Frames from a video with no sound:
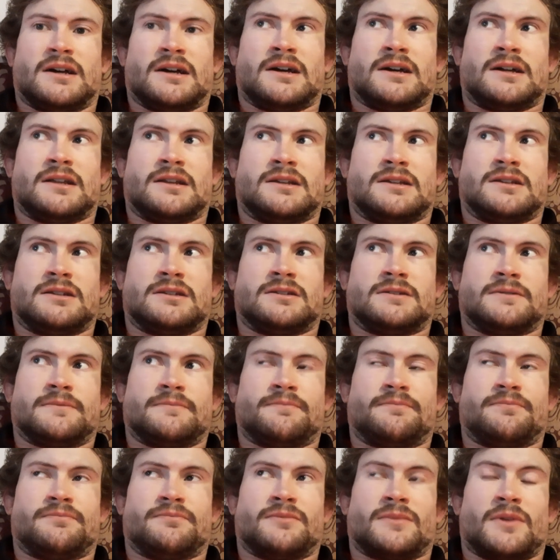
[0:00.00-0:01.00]
And
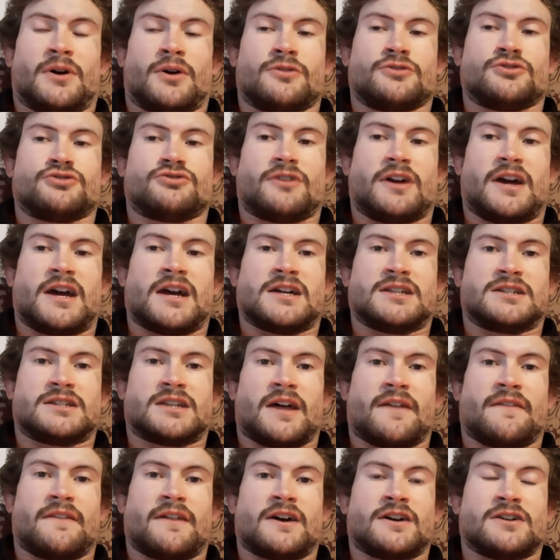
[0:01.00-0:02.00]
Andre has
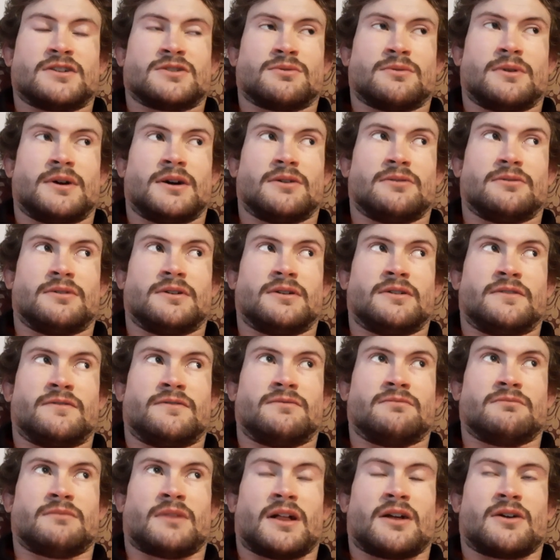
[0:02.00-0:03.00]
done that as well. If
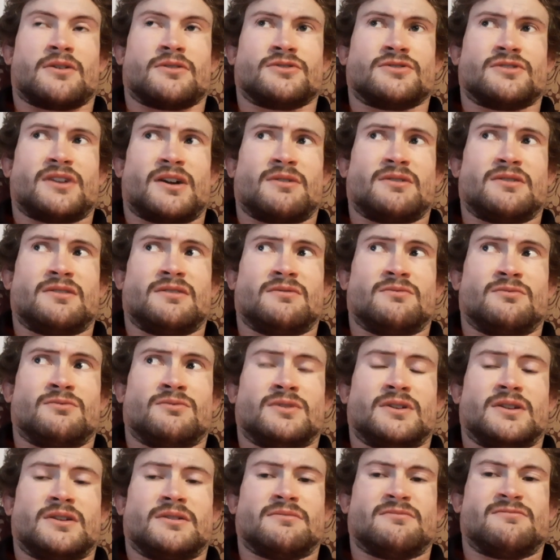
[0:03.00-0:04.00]
like Andre did,
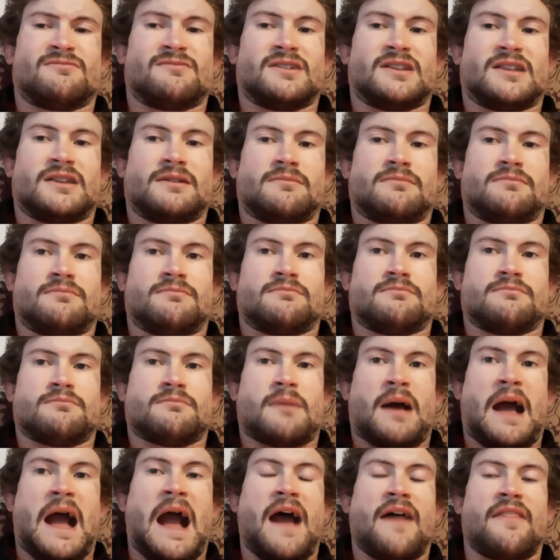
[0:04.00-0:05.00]
wouldn't have really
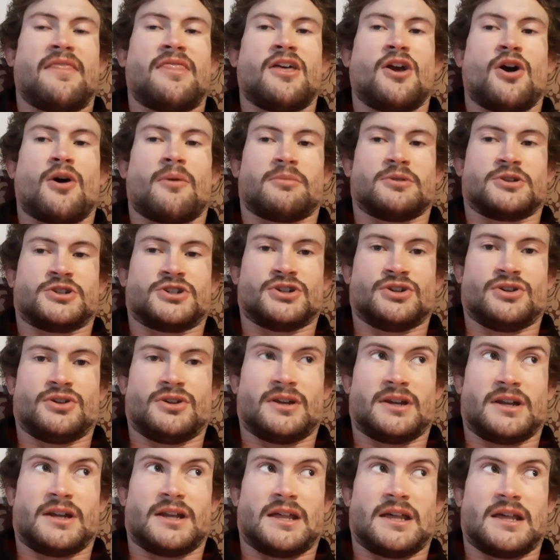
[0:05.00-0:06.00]
had the
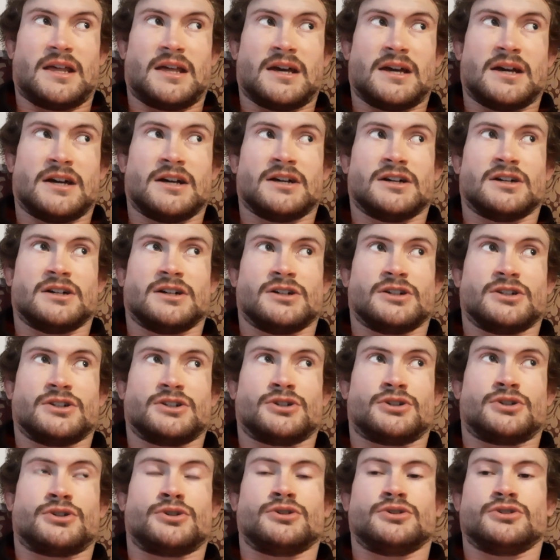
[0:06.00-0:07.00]
opportunity
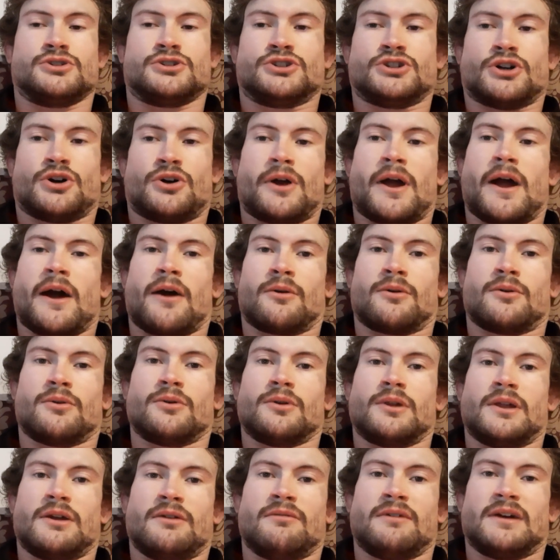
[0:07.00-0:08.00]
to show how
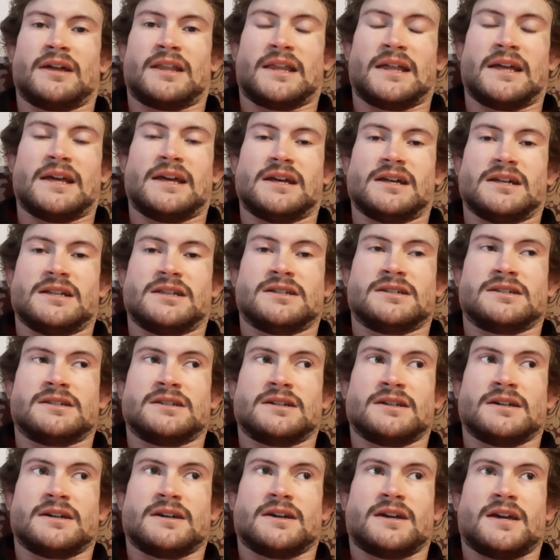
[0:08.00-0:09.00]
good he really is
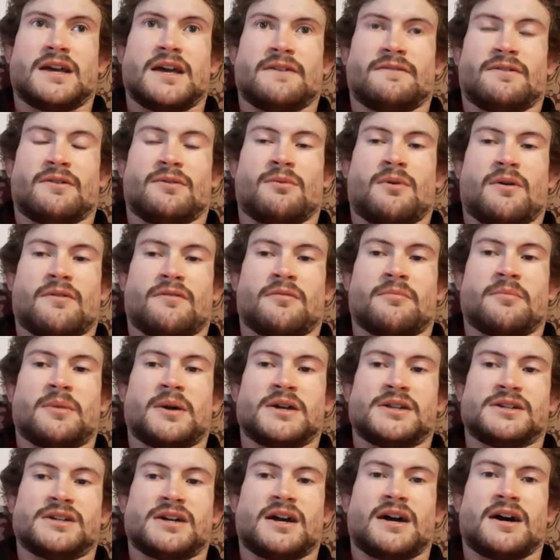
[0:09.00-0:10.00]
if it weren't for
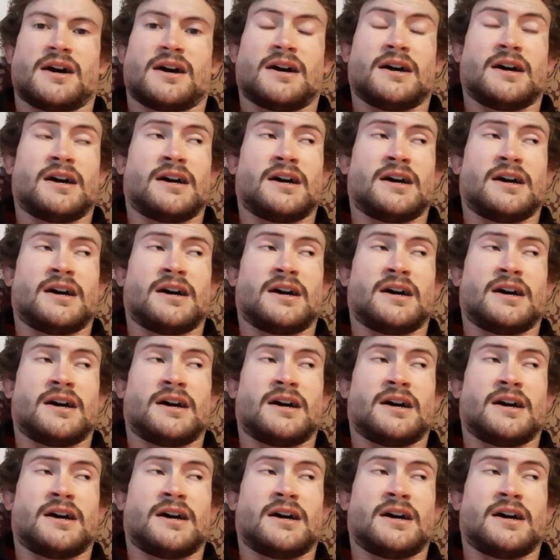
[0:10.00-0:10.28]
BJR.